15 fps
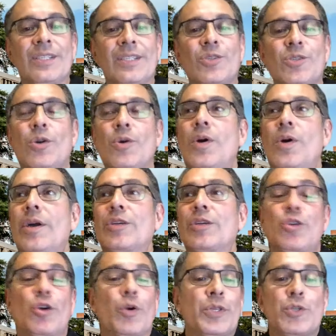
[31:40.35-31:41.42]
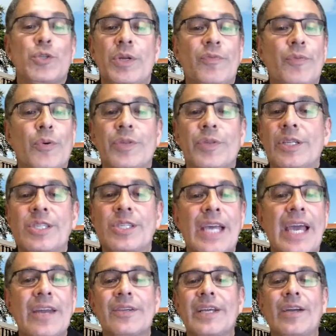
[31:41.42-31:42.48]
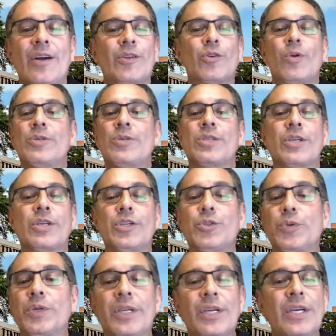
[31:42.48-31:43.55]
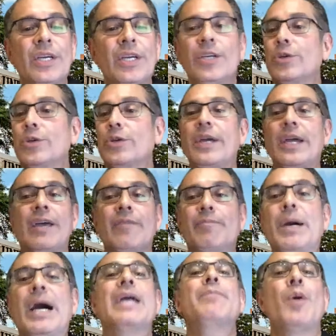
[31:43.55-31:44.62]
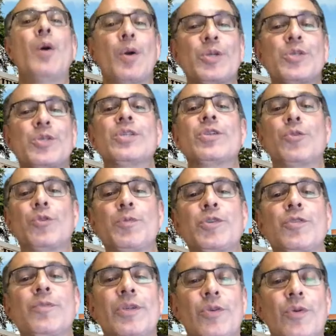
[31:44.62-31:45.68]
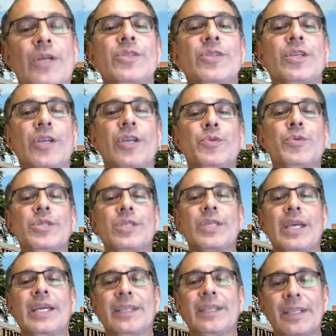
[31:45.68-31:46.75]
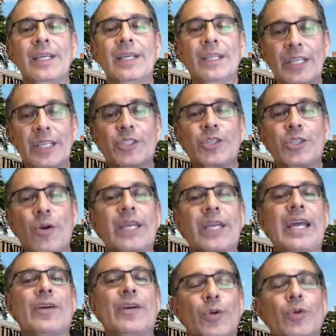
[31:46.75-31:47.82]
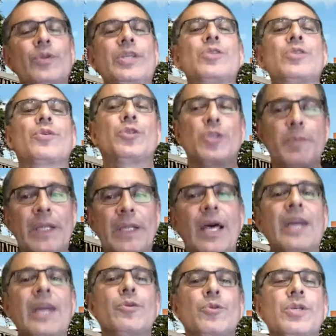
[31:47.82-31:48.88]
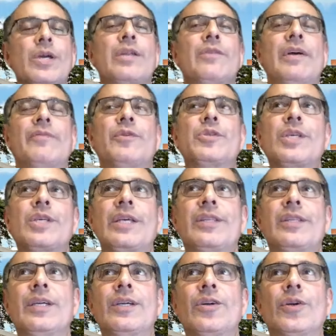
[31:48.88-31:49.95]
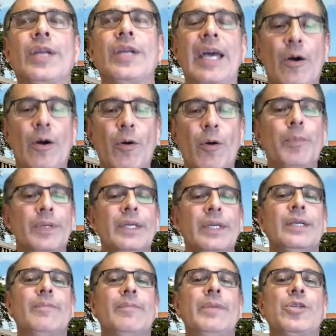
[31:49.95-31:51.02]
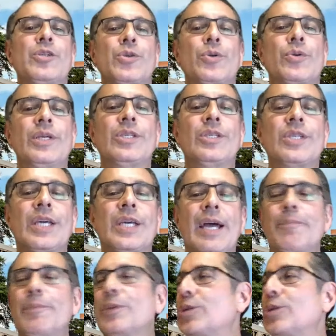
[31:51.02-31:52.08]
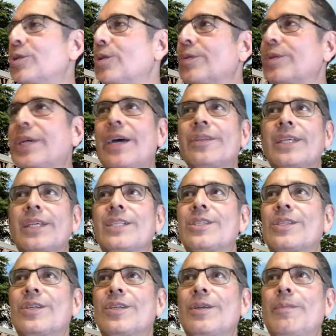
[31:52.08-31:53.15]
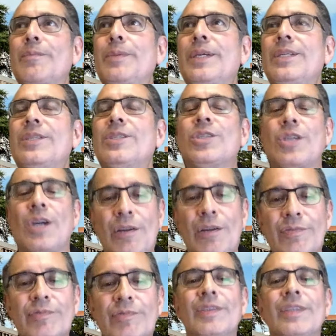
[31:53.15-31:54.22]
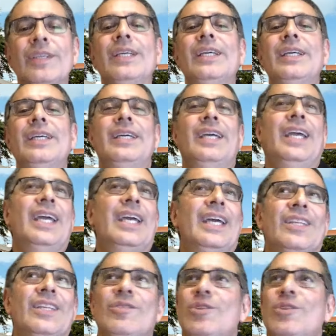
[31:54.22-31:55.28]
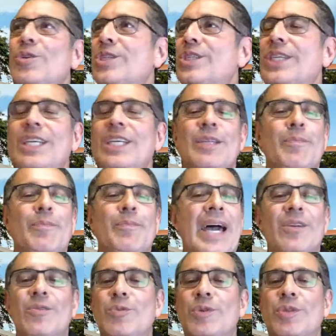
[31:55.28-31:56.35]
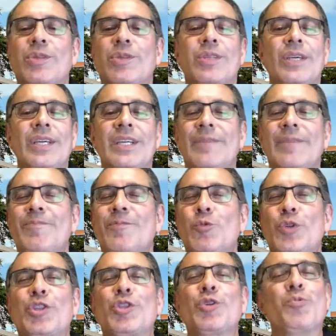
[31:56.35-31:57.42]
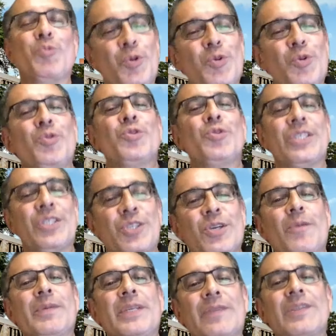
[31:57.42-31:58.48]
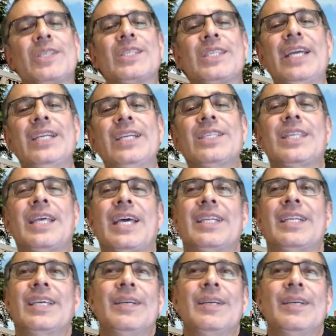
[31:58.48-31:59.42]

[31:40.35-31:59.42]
So on October the 24th, on a Saturday, all across the country, you're going to have bipartisan groups from across the country saying, let's all get out early. So there's going to be a lot of those kind of efforts that I think are going to help make sure things get out. But there's no doubt that it's going to be tough, and you're seeing the battle with uh, with the rules in so many of the states that.